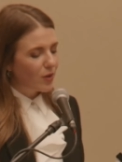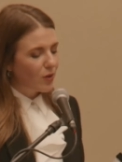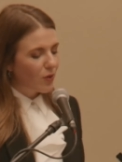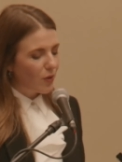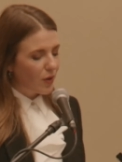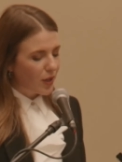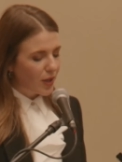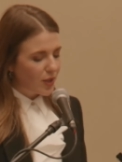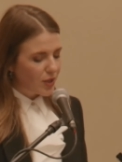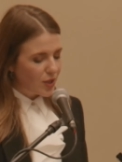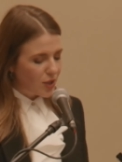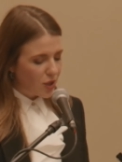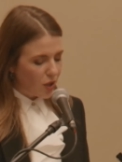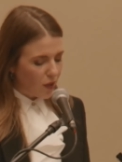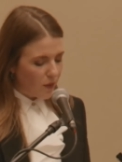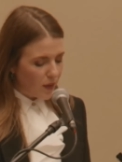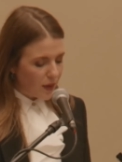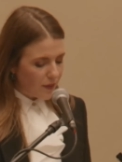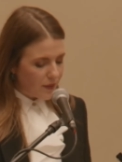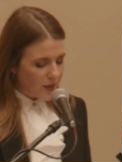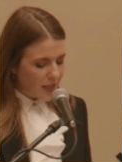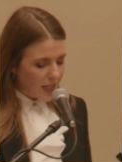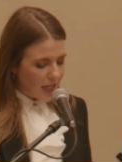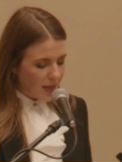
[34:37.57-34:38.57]
Your
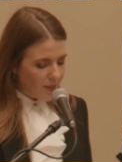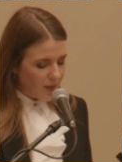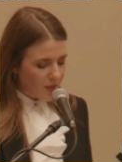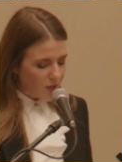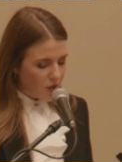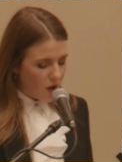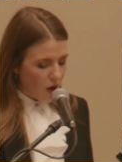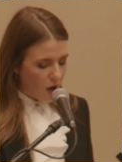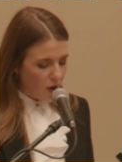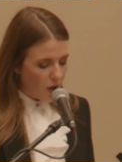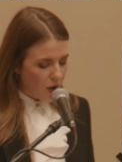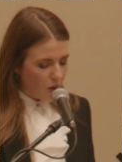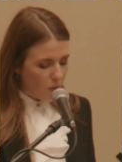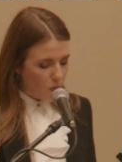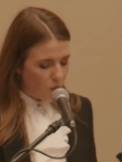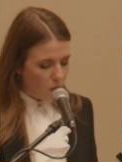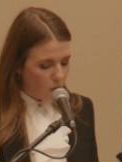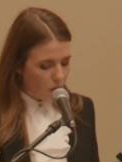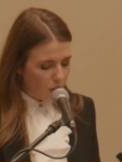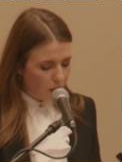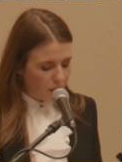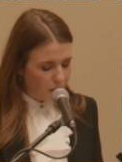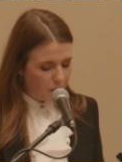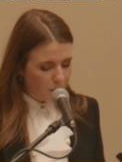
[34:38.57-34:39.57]
Conservative team is hard at
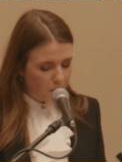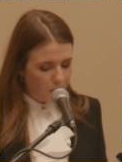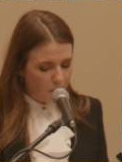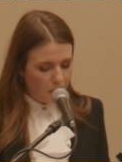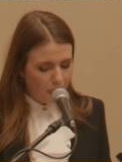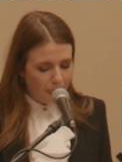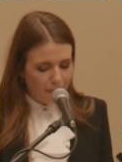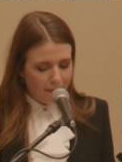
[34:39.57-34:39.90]
work.